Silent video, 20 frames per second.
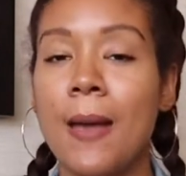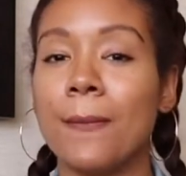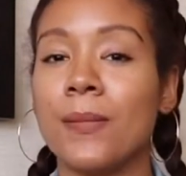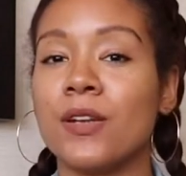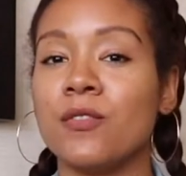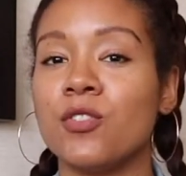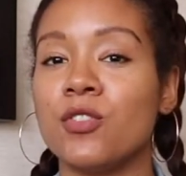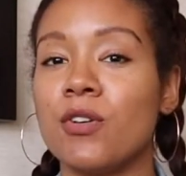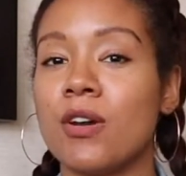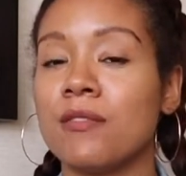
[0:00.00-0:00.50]
but
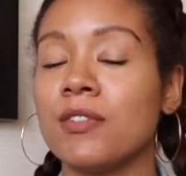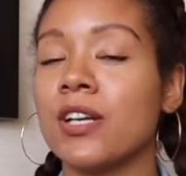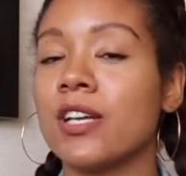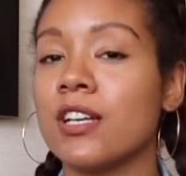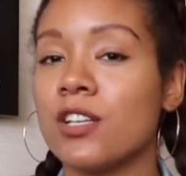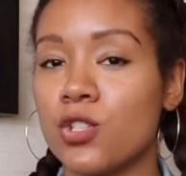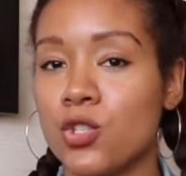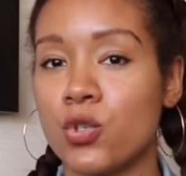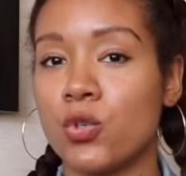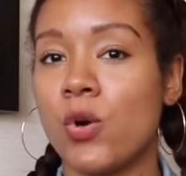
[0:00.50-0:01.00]
if you ever get
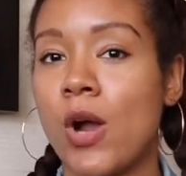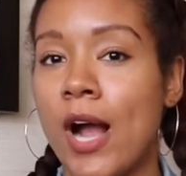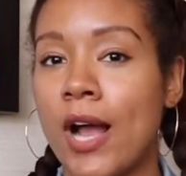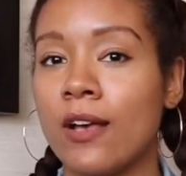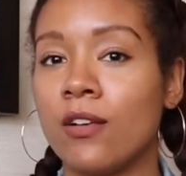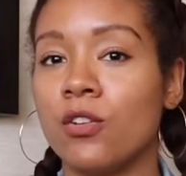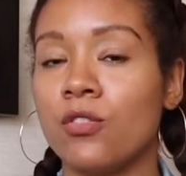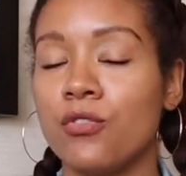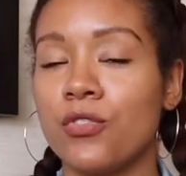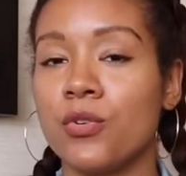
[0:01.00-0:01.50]
a
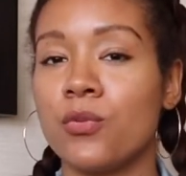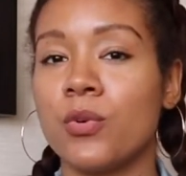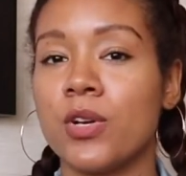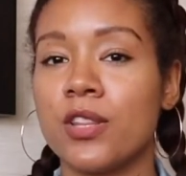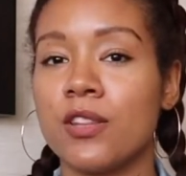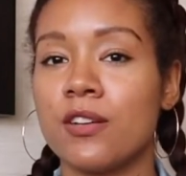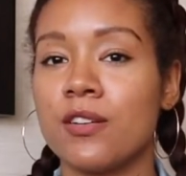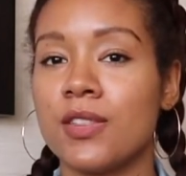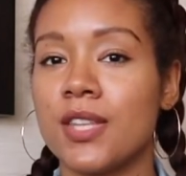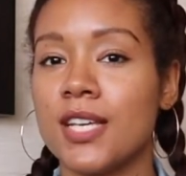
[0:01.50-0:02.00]
trial for one
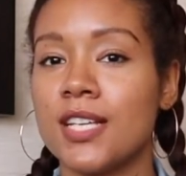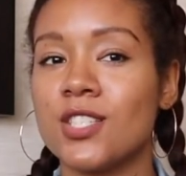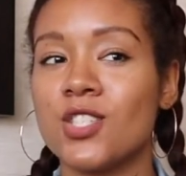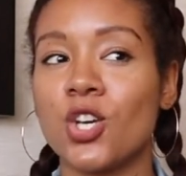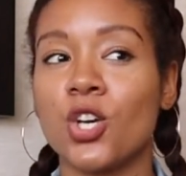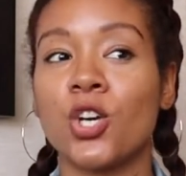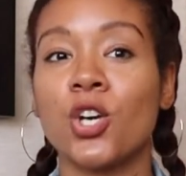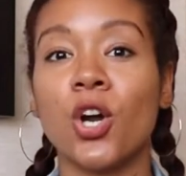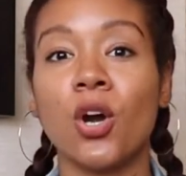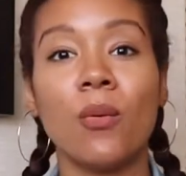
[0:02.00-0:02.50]
of their things,
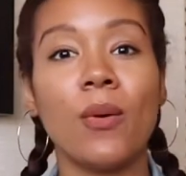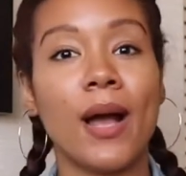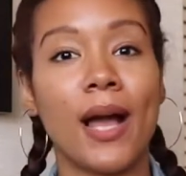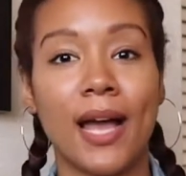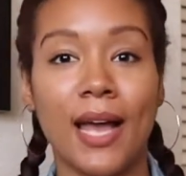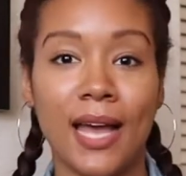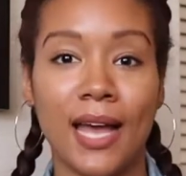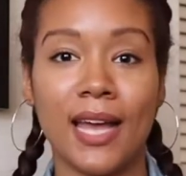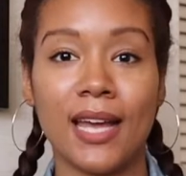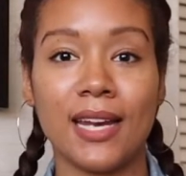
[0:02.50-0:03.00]
go
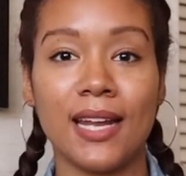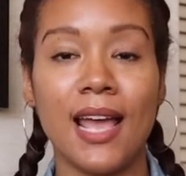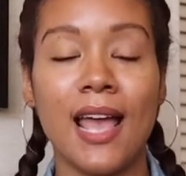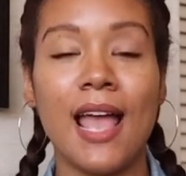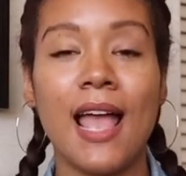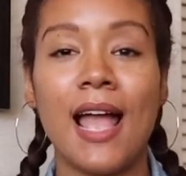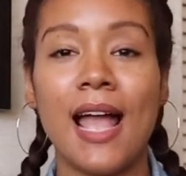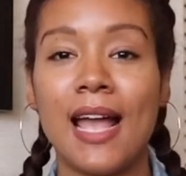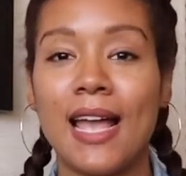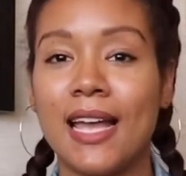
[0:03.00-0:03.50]
ahead
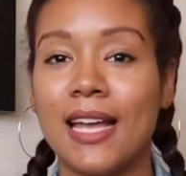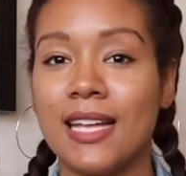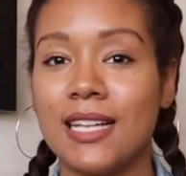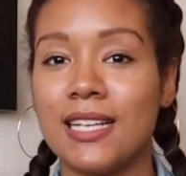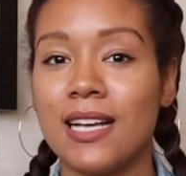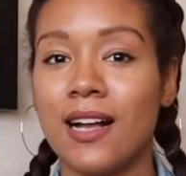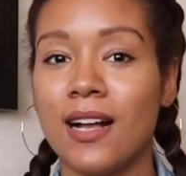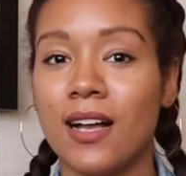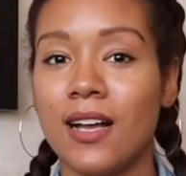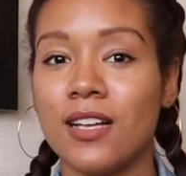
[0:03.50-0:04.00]

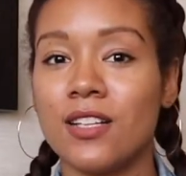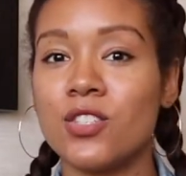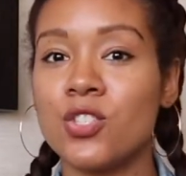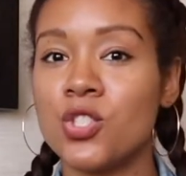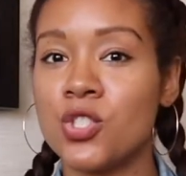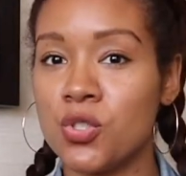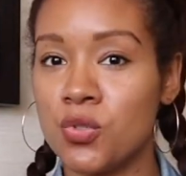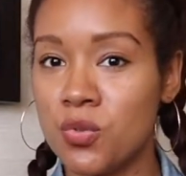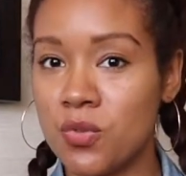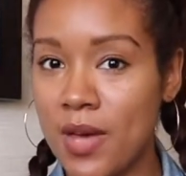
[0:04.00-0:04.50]
and uh,
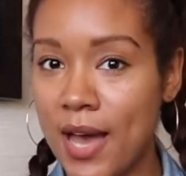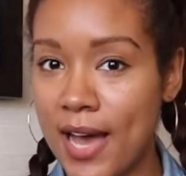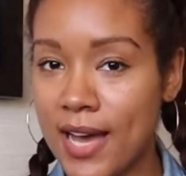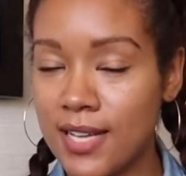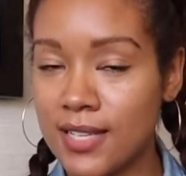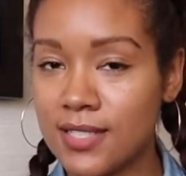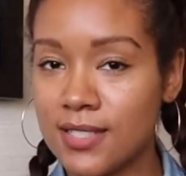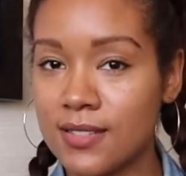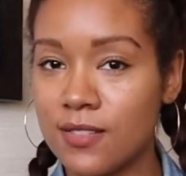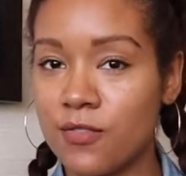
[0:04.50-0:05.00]
do
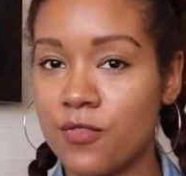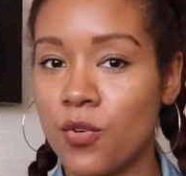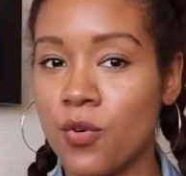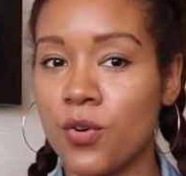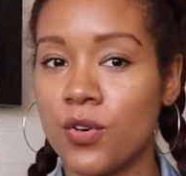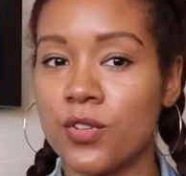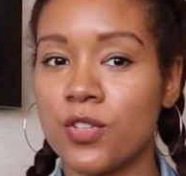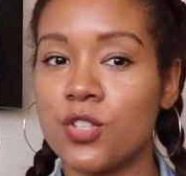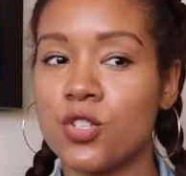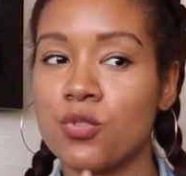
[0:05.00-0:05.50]
that
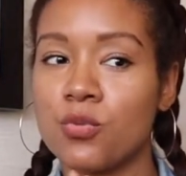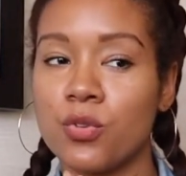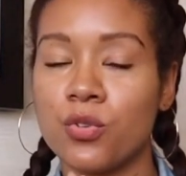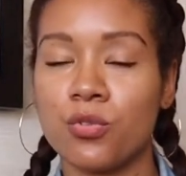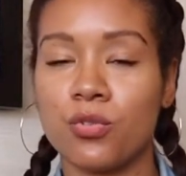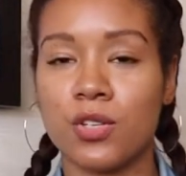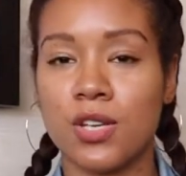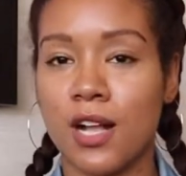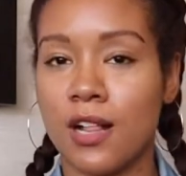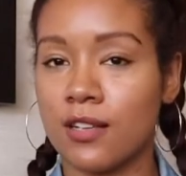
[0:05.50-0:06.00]
for the two or
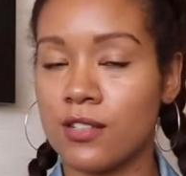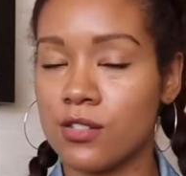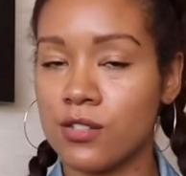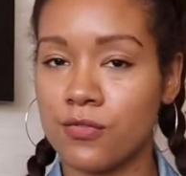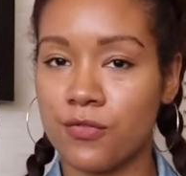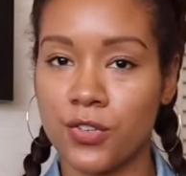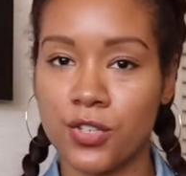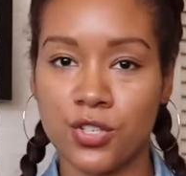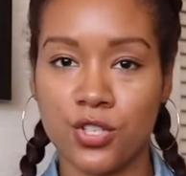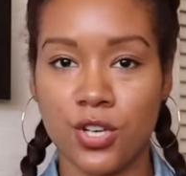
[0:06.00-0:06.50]
three dollars
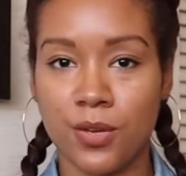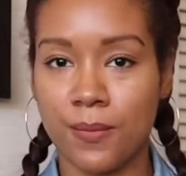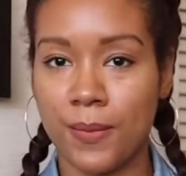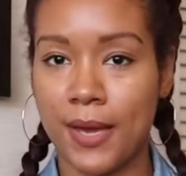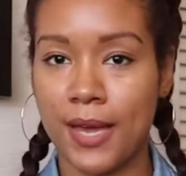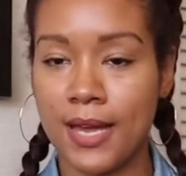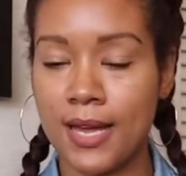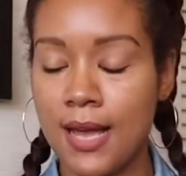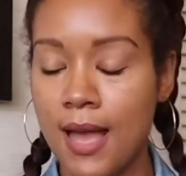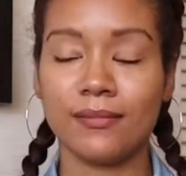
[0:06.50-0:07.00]
for
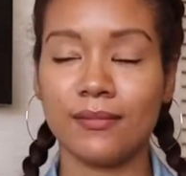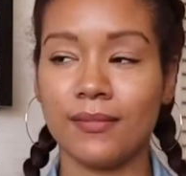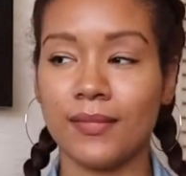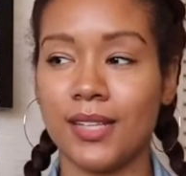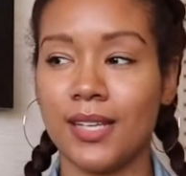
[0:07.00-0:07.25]
shipping.